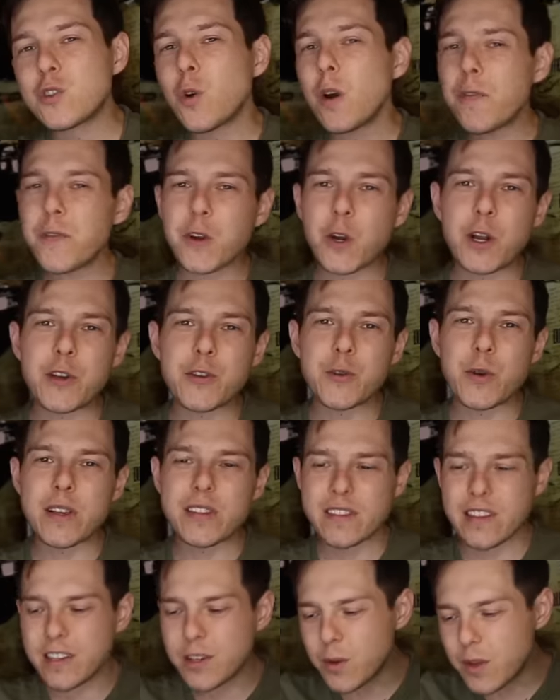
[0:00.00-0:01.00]
So if you're
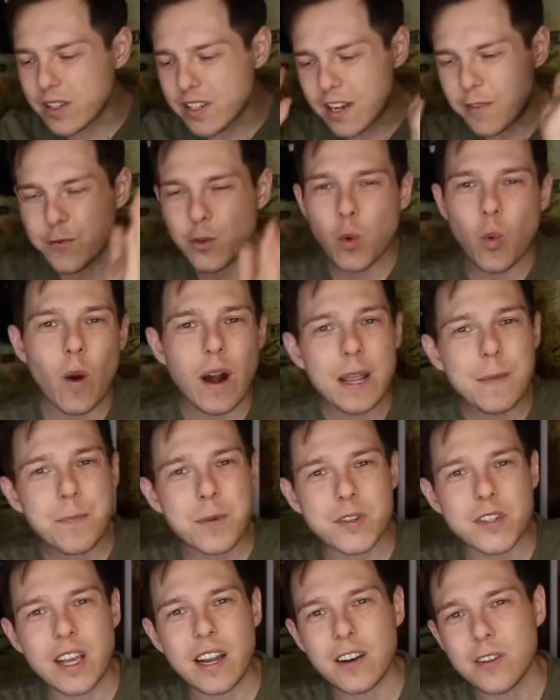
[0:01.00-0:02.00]
interested, you could save twenty
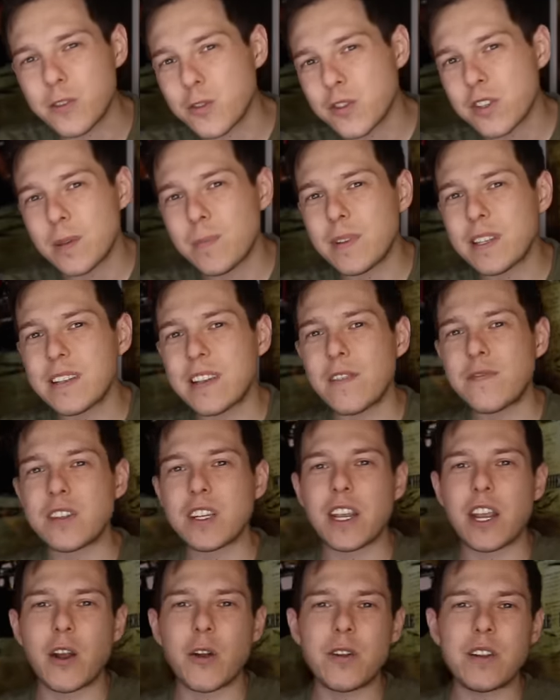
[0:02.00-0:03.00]
percent on your SimpliSafe
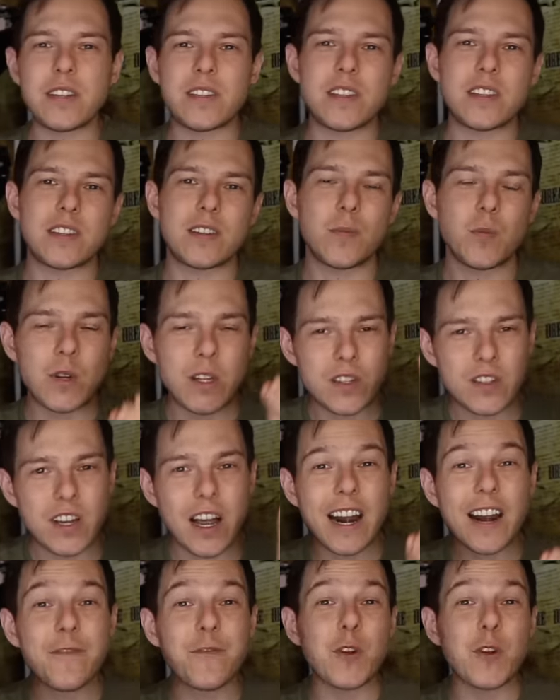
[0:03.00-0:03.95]
security system when you sign